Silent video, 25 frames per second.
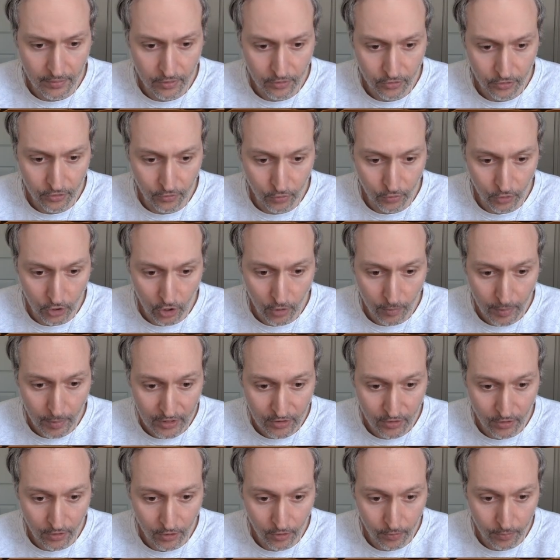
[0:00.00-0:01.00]
So if we go back
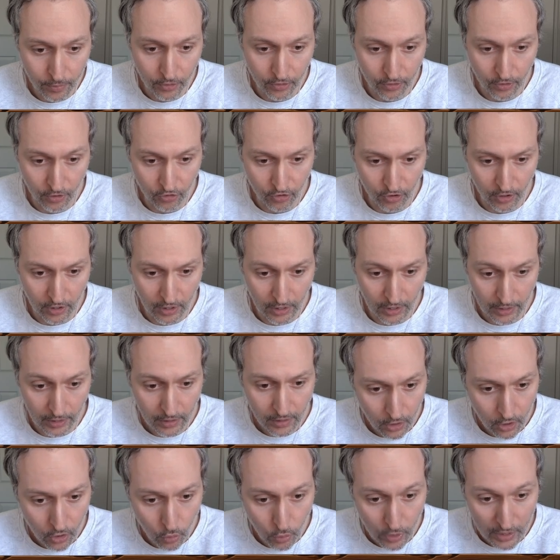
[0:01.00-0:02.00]
to this position here,
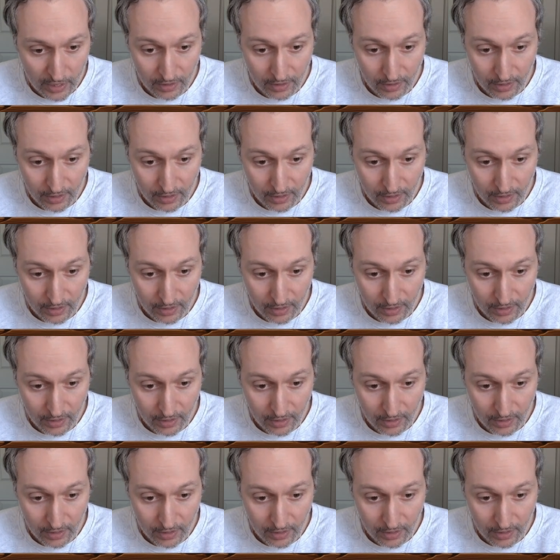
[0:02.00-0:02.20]
we can